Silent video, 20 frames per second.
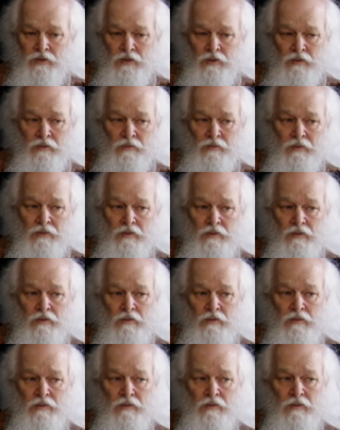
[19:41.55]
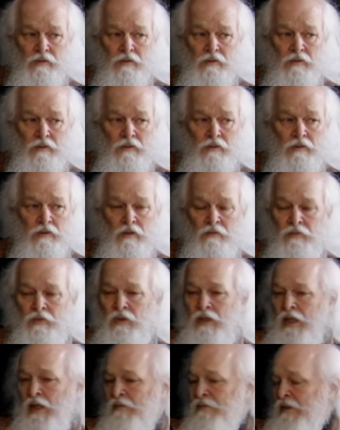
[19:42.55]
children, if
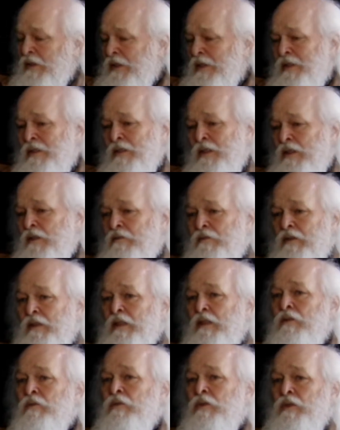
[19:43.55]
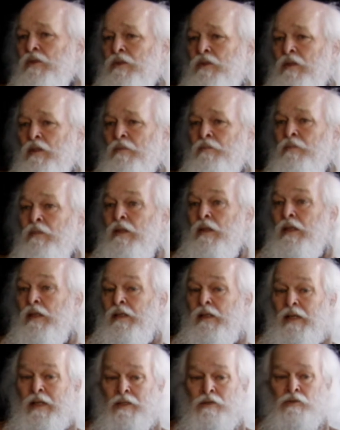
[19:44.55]
you have any kind of interest
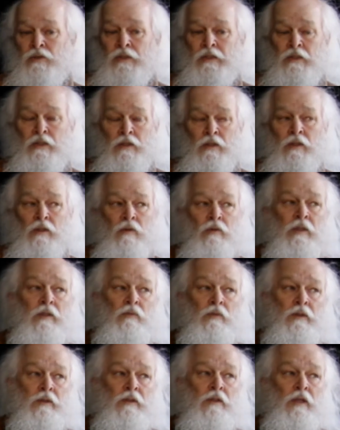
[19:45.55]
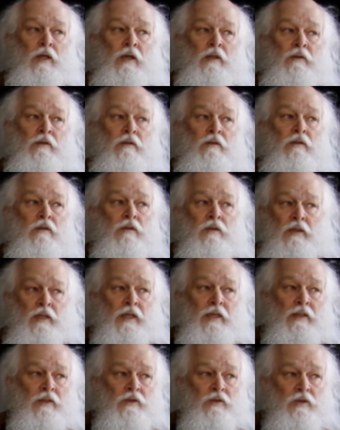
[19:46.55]
in actually knowing what God
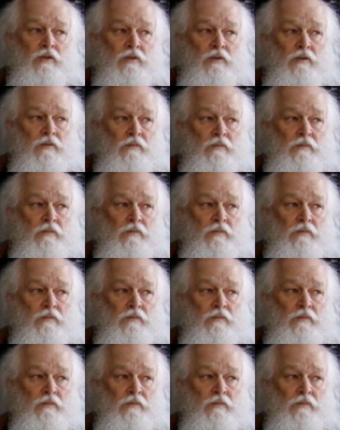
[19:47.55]
thinks,